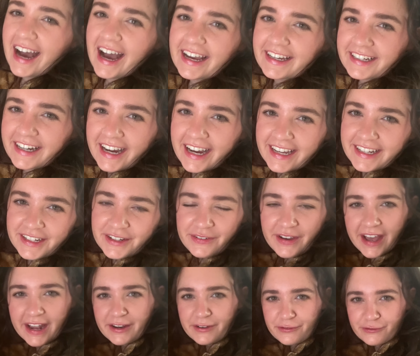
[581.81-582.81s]
I kind of
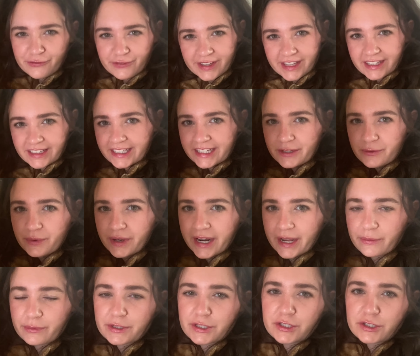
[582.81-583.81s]
had a feeling when
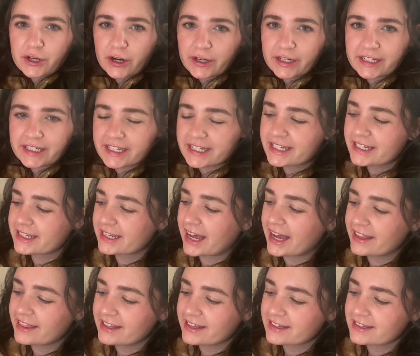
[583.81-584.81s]
I was starting to
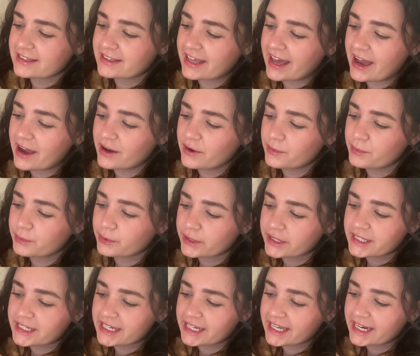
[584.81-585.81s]
design this that
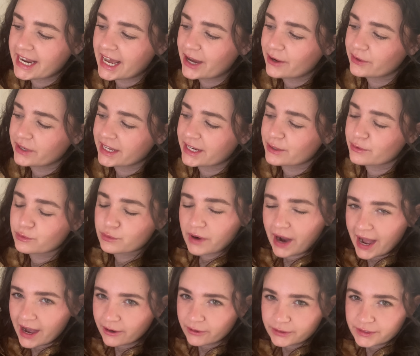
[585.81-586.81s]
printing it out in
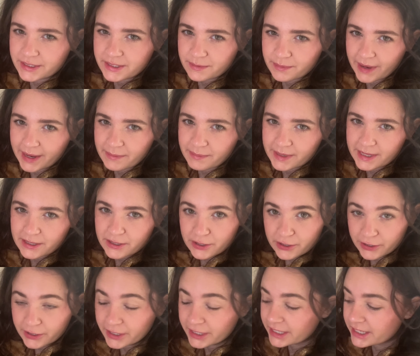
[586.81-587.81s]
rounds might be
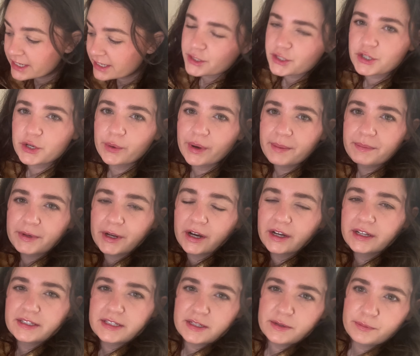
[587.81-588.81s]
good. So I'm
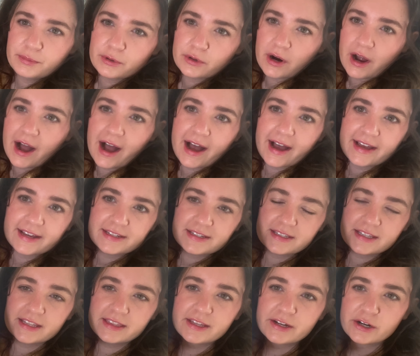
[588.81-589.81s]
not
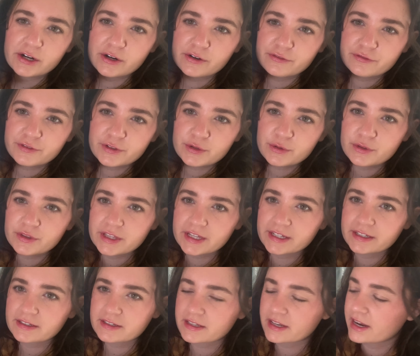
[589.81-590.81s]
surprised that there are a few
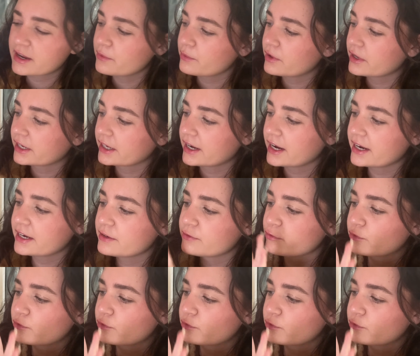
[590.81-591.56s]
things that I want to kind of